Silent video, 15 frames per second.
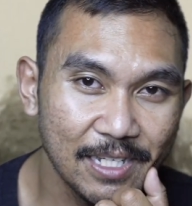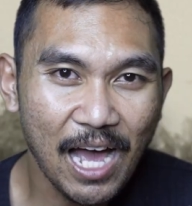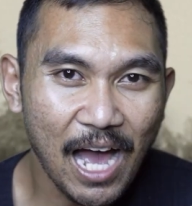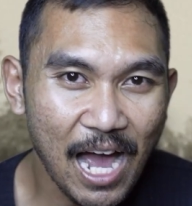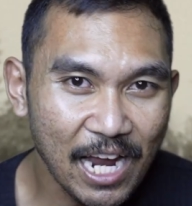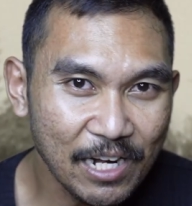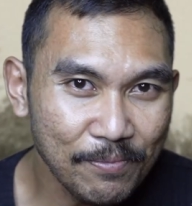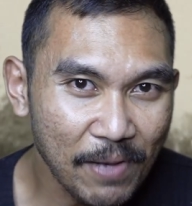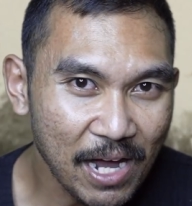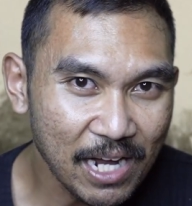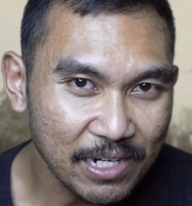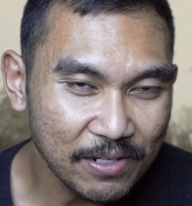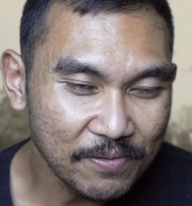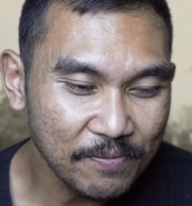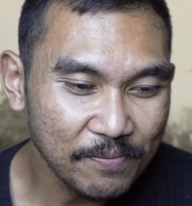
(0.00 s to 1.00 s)
I
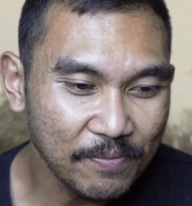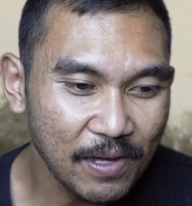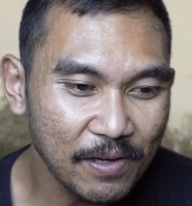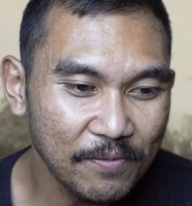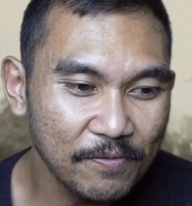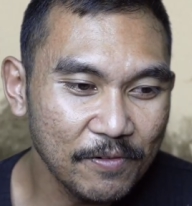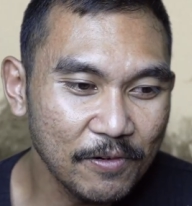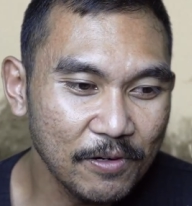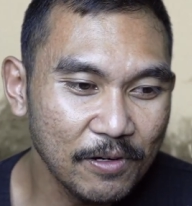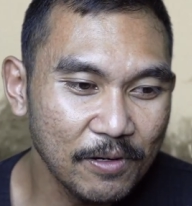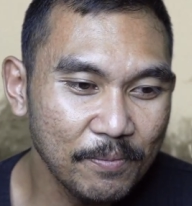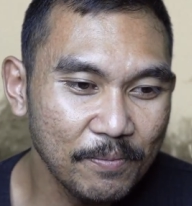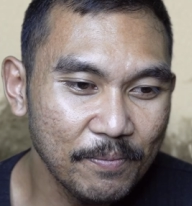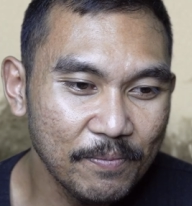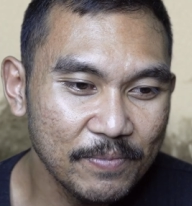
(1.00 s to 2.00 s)
admire them
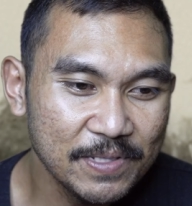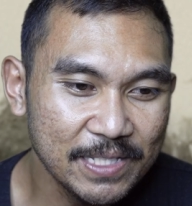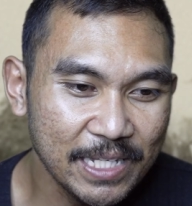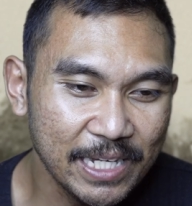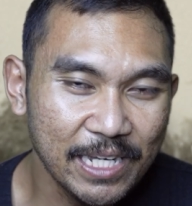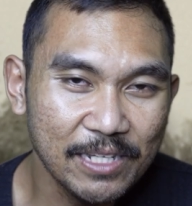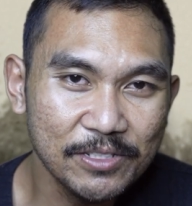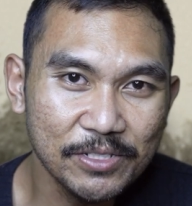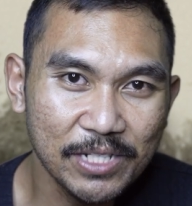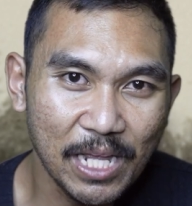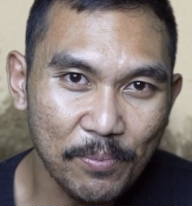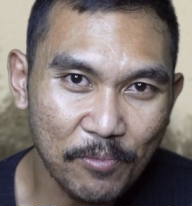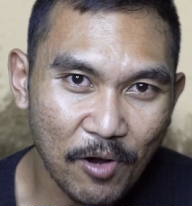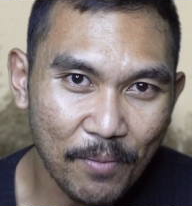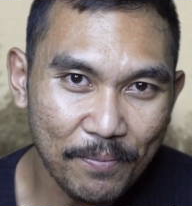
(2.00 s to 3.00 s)
for sticking to their
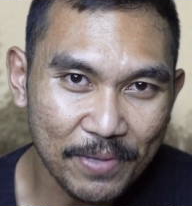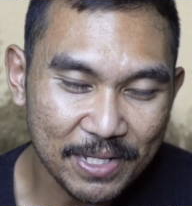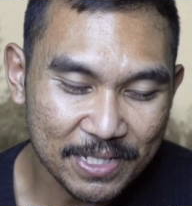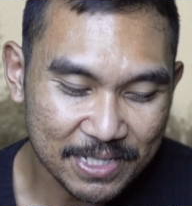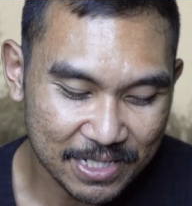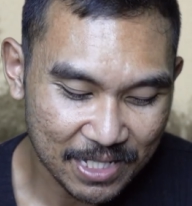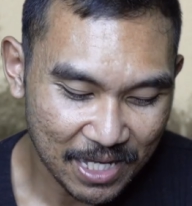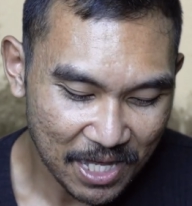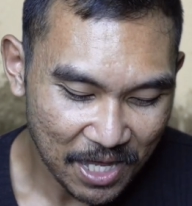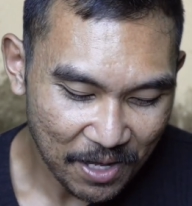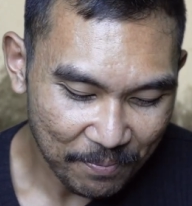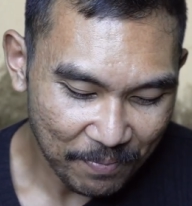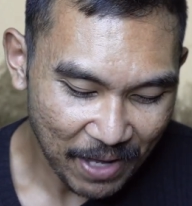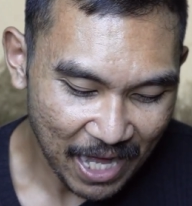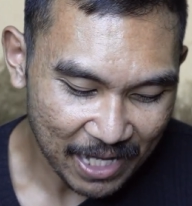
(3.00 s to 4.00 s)
promise,
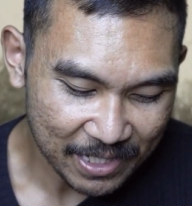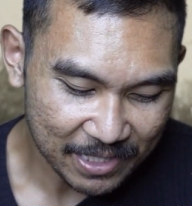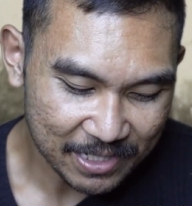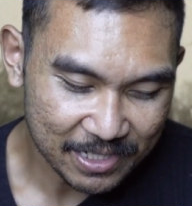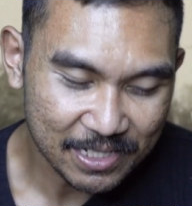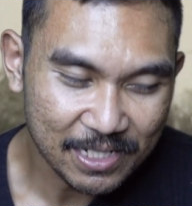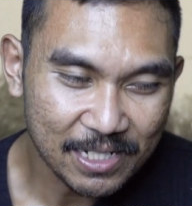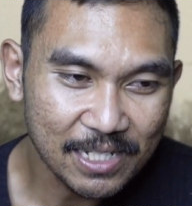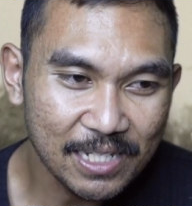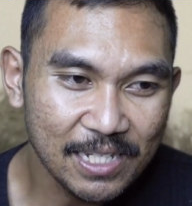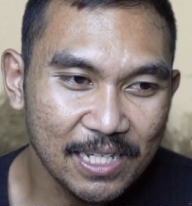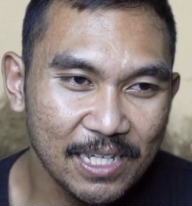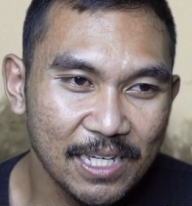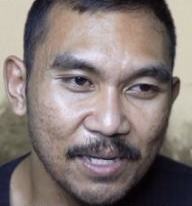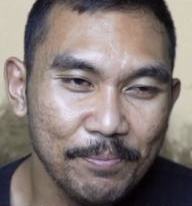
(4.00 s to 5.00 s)
but
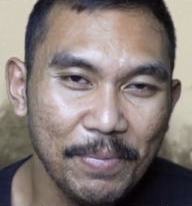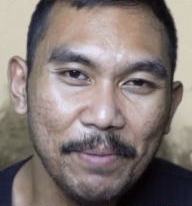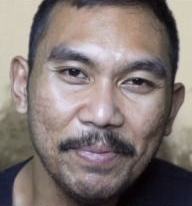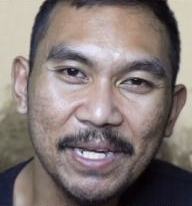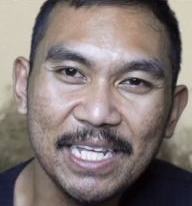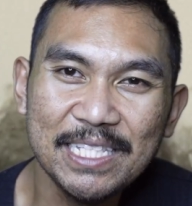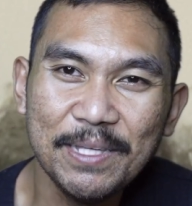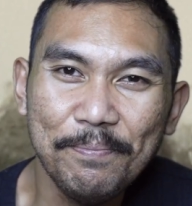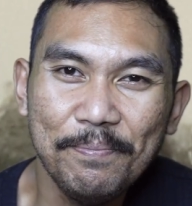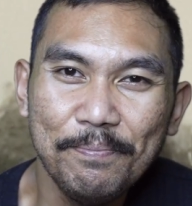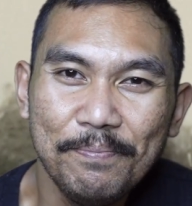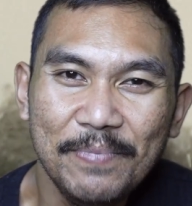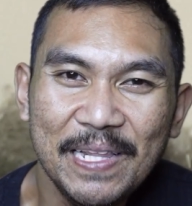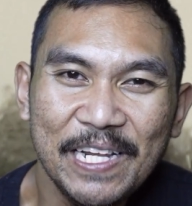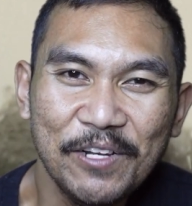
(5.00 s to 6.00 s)
maybe that's
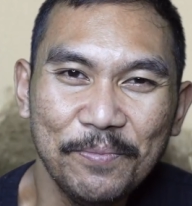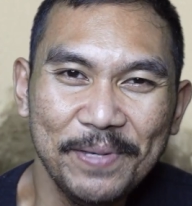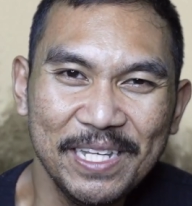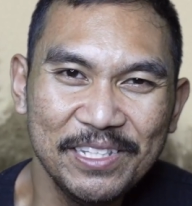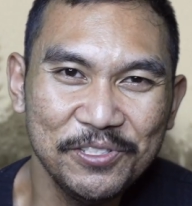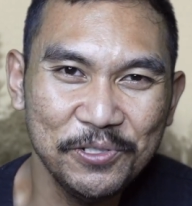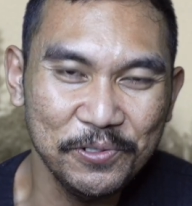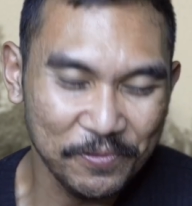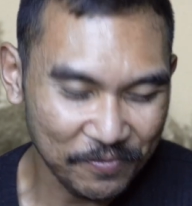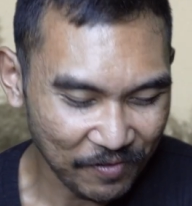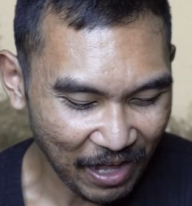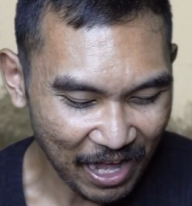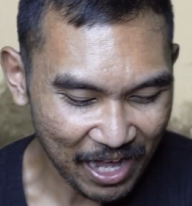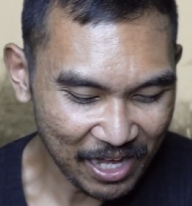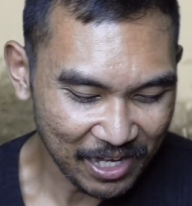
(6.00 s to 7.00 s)
a little bit too
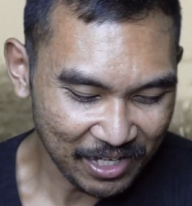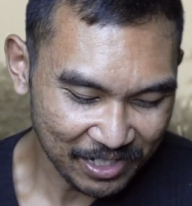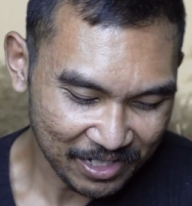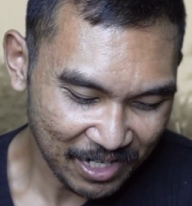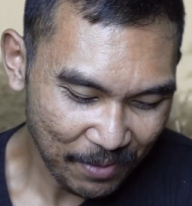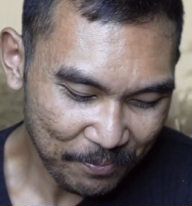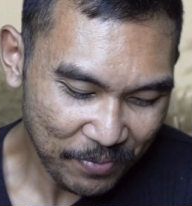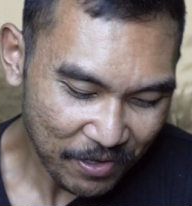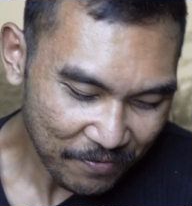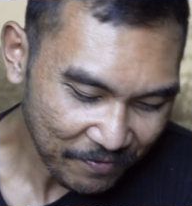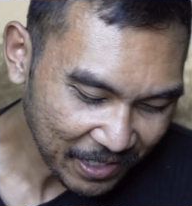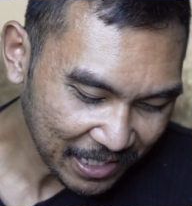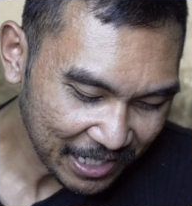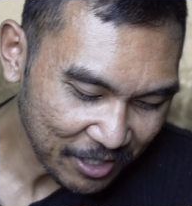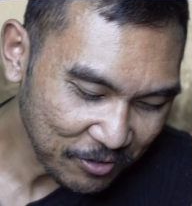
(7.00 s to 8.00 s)
far. A
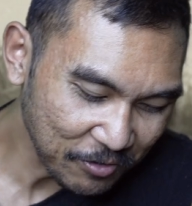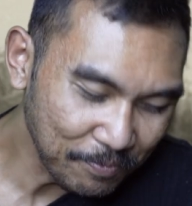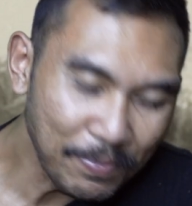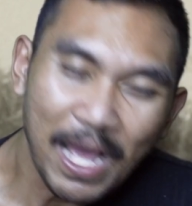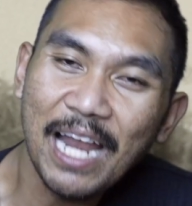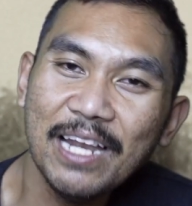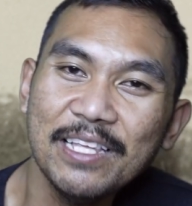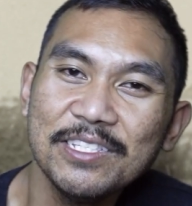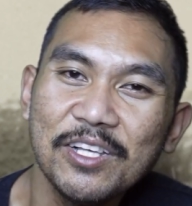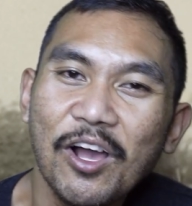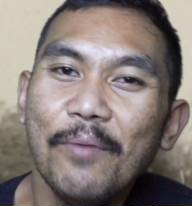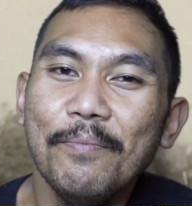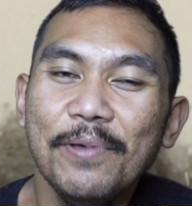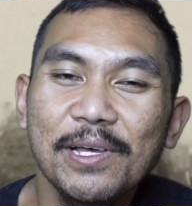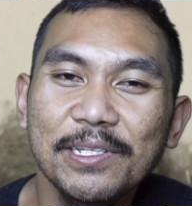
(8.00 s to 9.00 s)
perfectly good palace
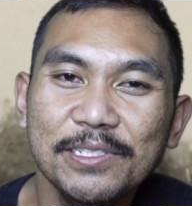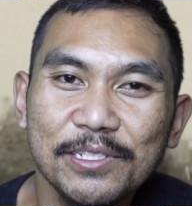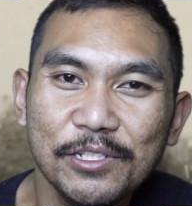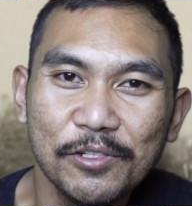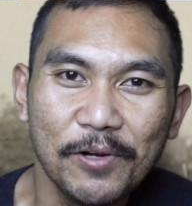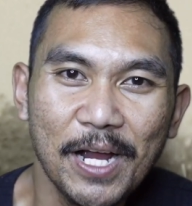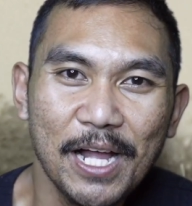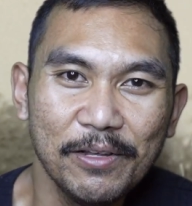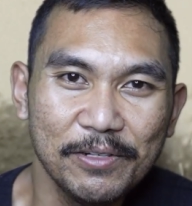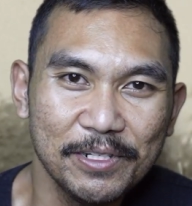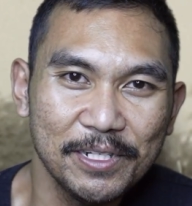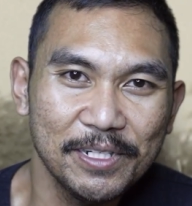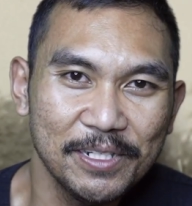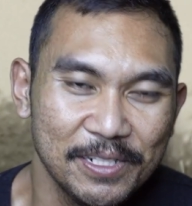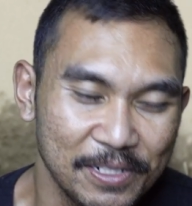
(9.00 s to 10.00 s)
got burned to the ground.
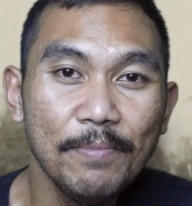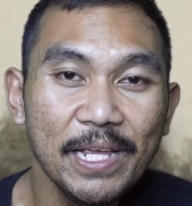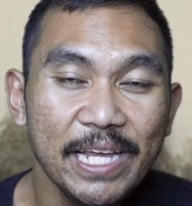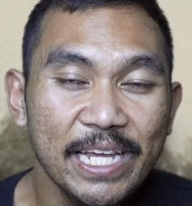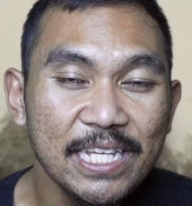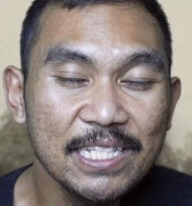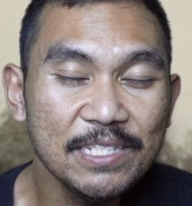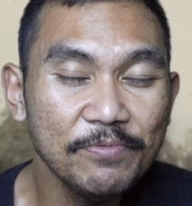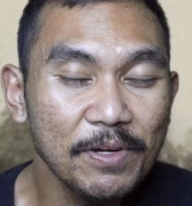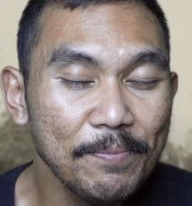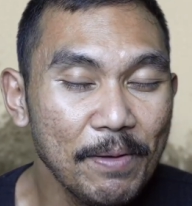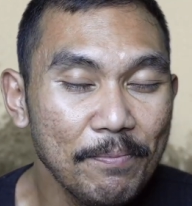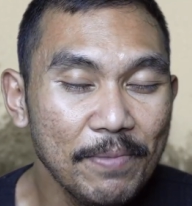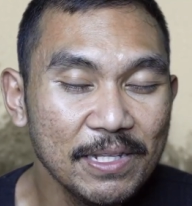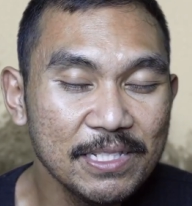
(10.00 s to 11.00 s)
Please
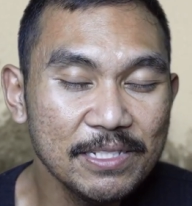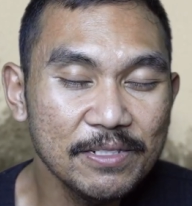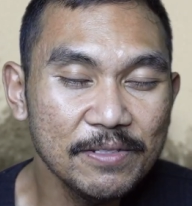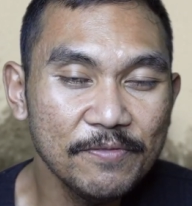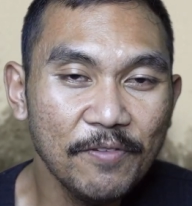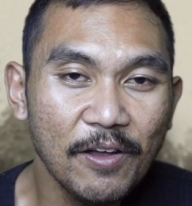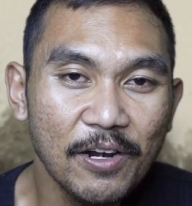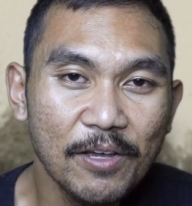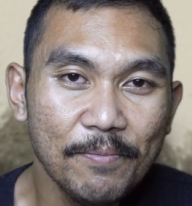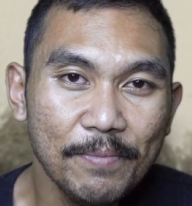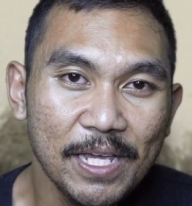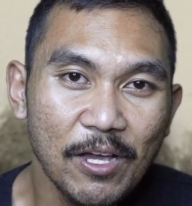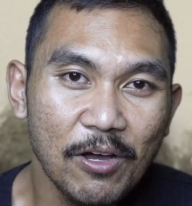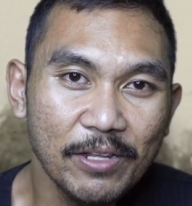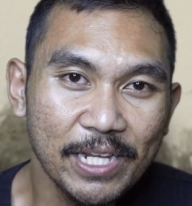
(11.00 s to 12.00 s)
remember to follow
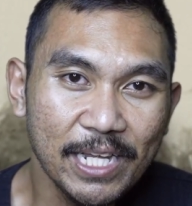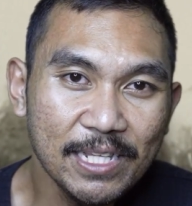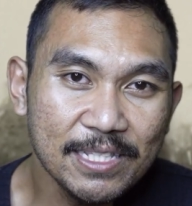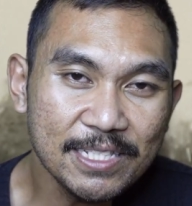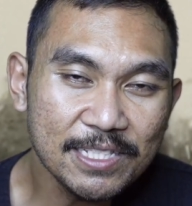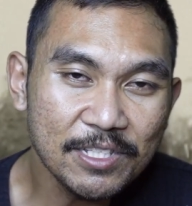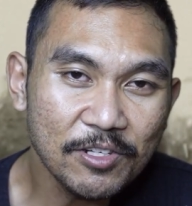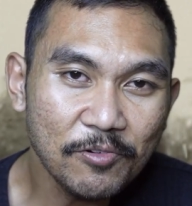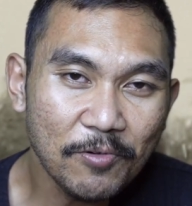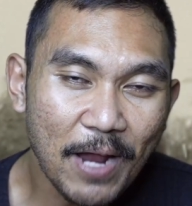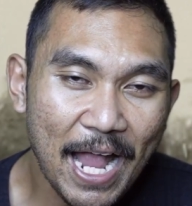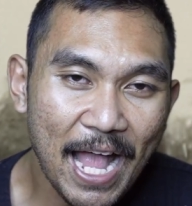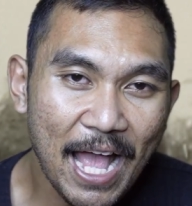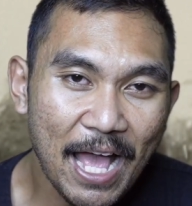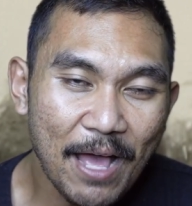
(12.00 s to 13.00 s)
me on
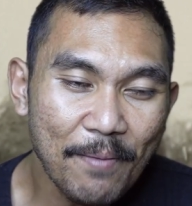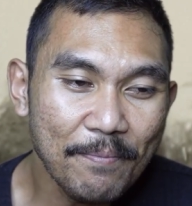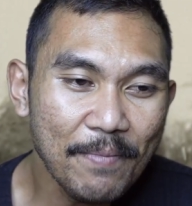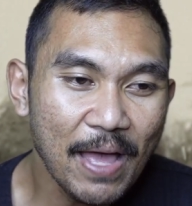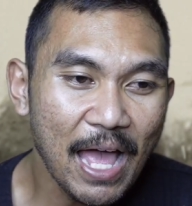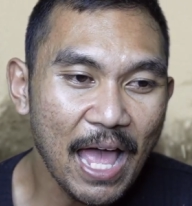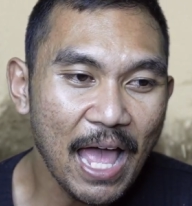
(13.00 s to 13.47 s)
Instagram